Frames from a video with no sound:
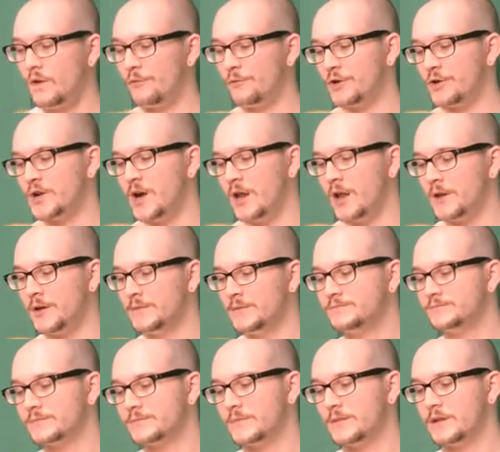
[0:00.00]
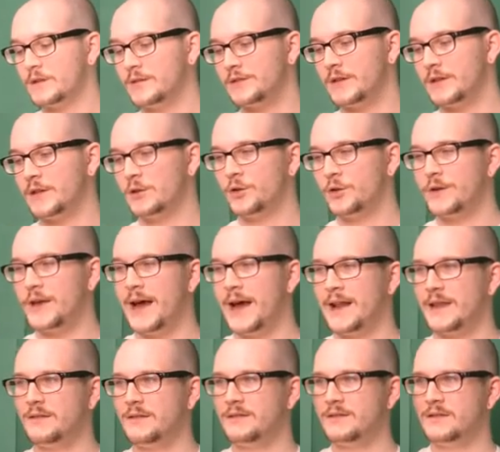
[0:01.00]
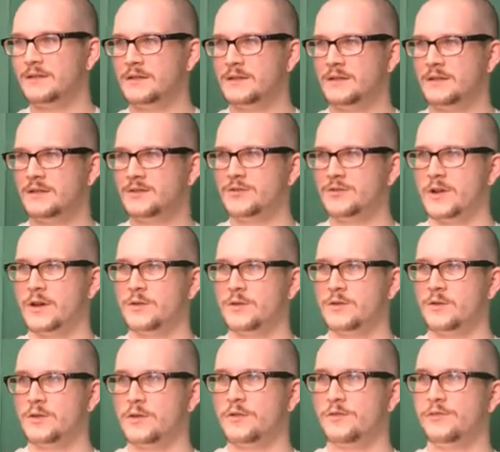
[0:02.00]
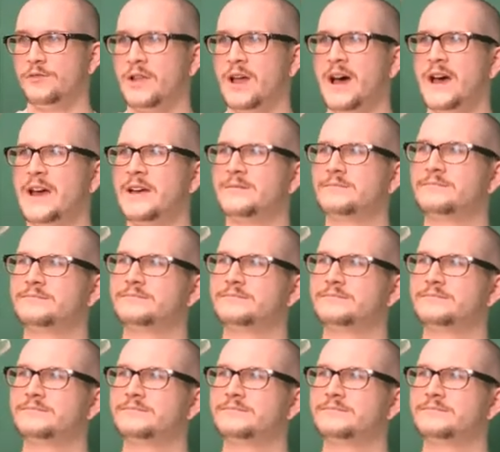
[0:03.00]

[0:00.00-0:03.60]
For color, let's take a look at it. Try to ignore the fly.